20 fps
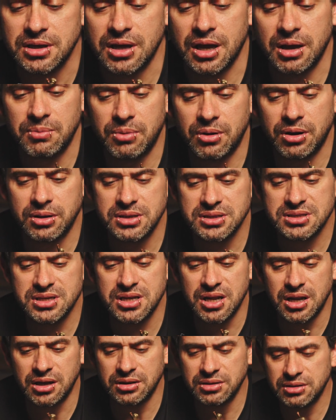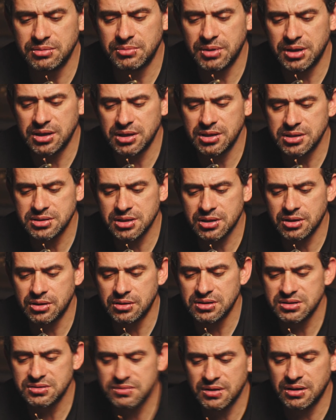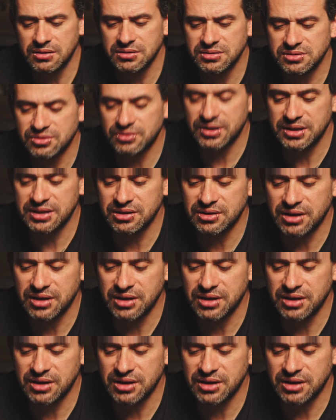I bought this in London many years ago as well. It's already